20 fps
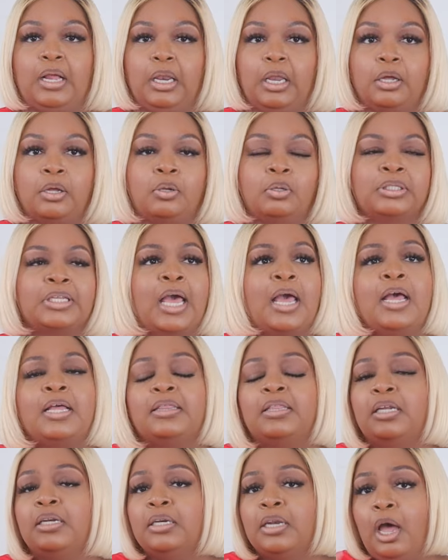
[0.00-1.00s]
clothes.
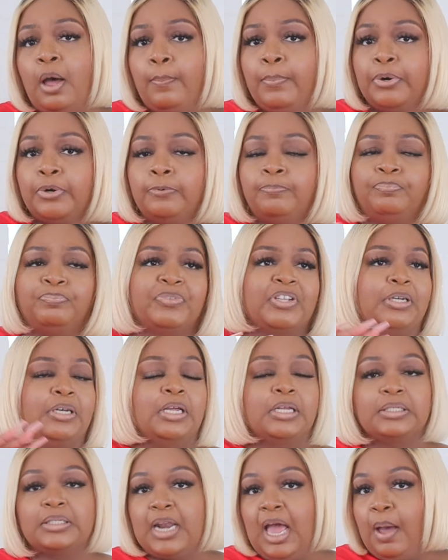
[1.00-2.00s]
The number
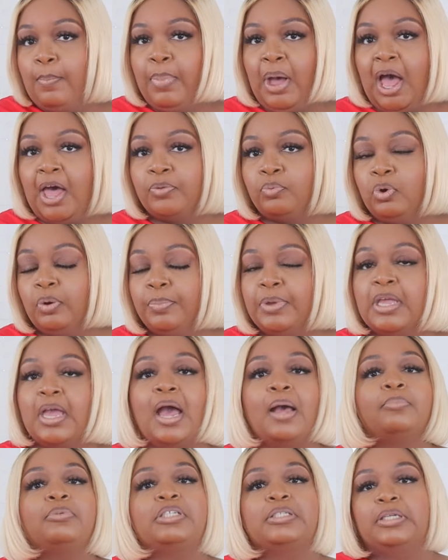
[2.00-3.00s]
does not bother me.
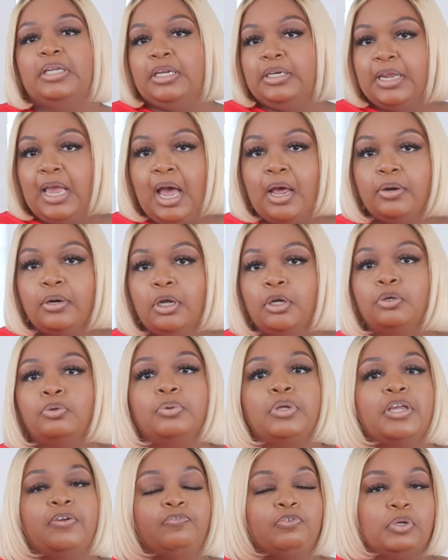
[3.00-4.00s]
I'm just letting y'all
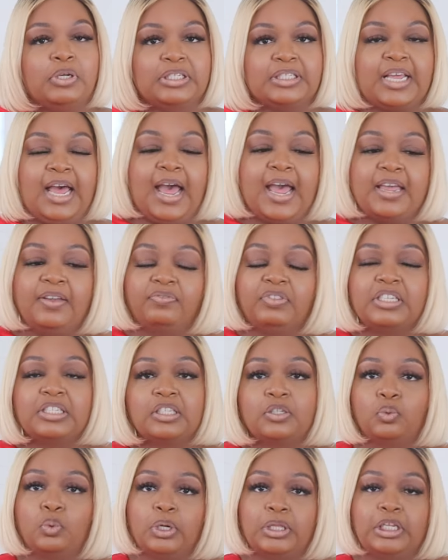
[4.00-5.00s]
know, if you decide, if this
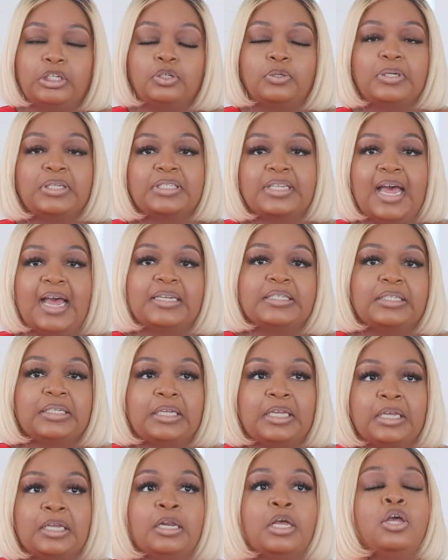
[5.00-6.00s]
is one that you decide to
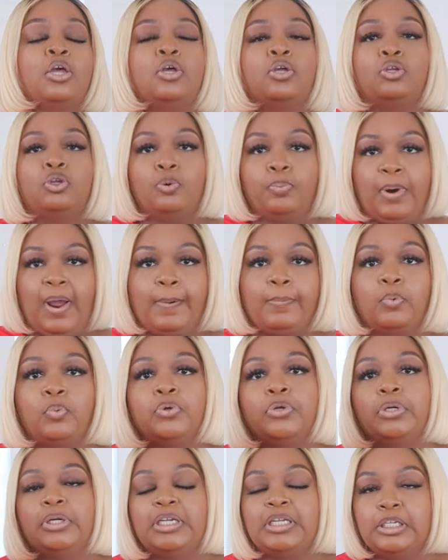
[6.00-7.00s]
get, you
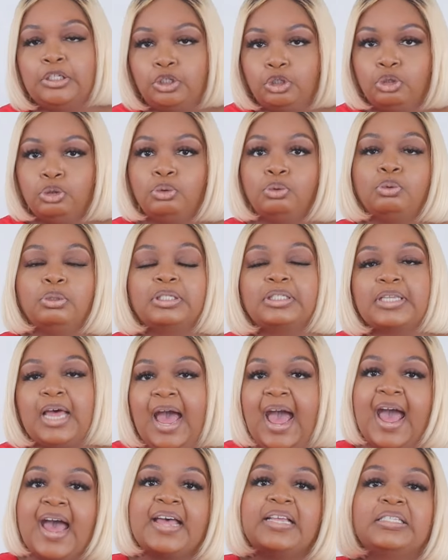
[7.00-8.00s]
probably will need to
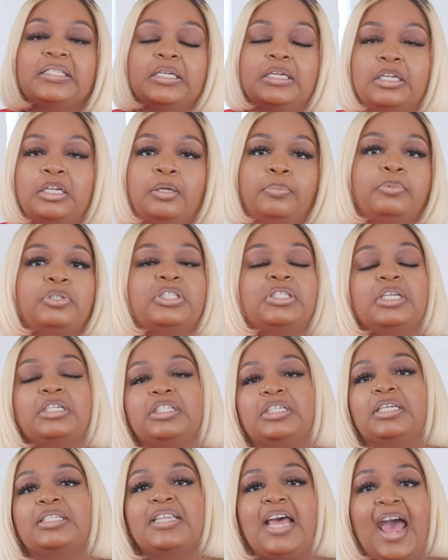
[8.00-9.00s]
size up,
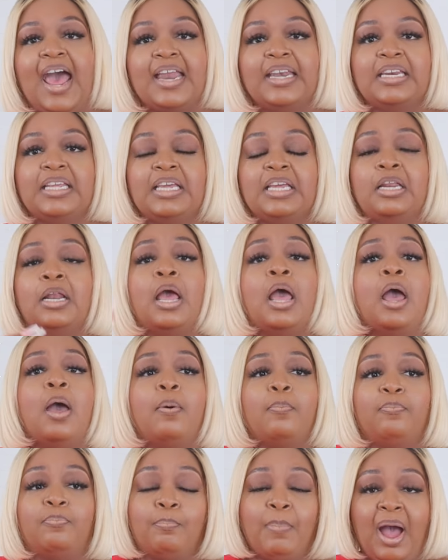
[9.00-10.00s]
such as I did.
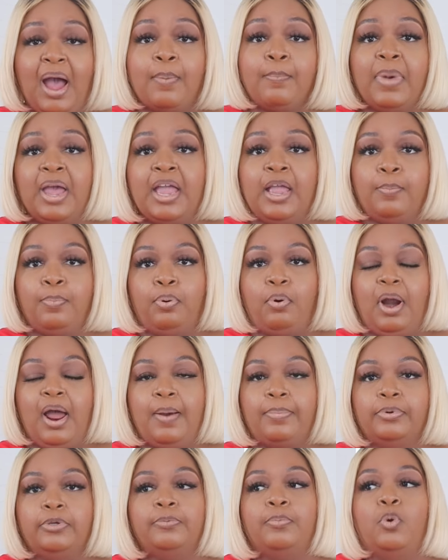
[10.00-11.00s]
My main
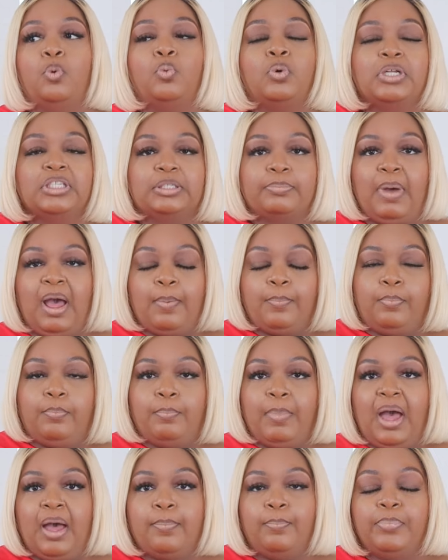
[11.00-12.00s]
problem was
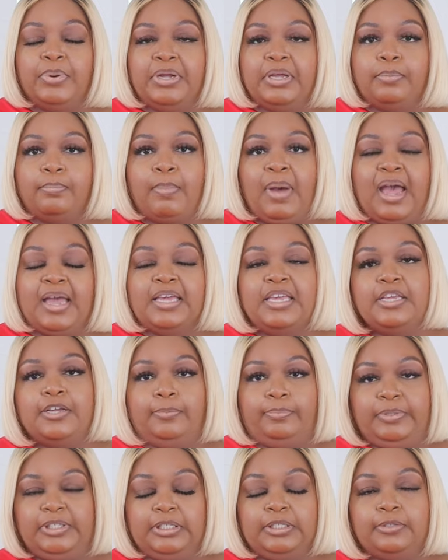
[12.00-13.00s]
my butt and my
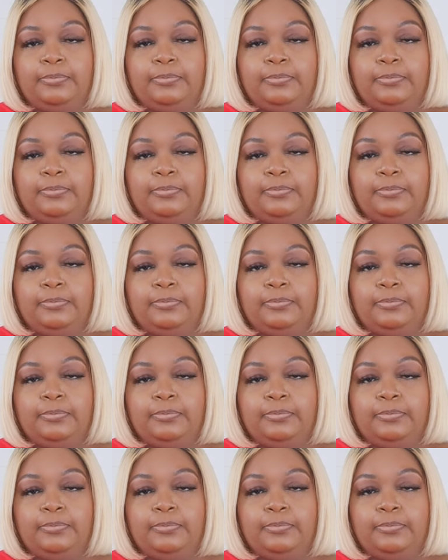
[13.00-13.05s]
hips.